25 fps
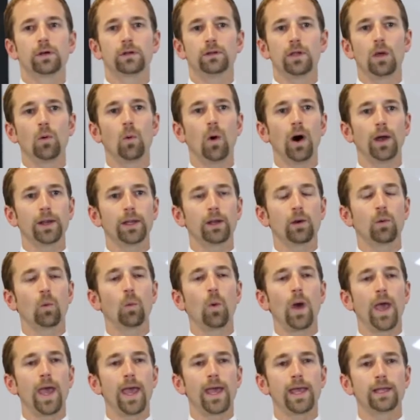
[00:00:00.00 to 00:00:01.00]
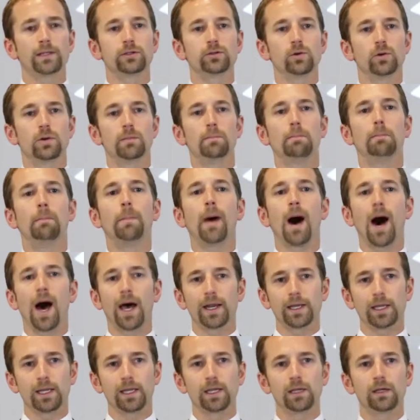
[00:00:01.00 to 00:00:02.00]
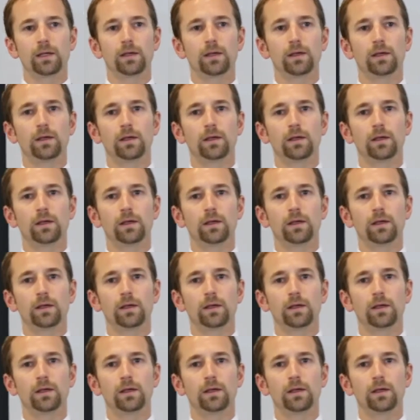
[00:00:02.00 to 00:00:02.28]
They wanted a way to embody